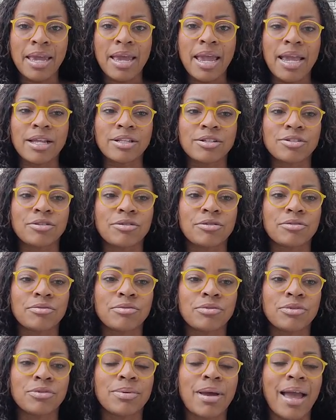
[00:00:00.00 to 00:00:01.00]
And so
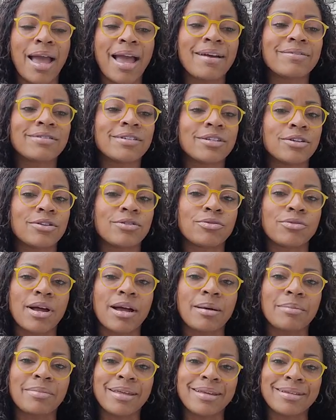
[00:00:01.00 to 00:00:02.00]
you have to
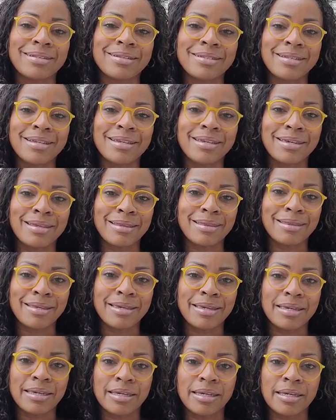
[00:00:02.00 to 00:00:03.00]
drop that stinking
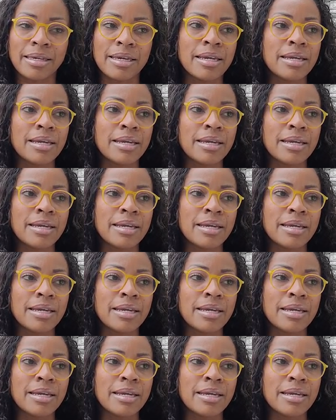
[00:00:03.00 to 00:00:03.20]
thinking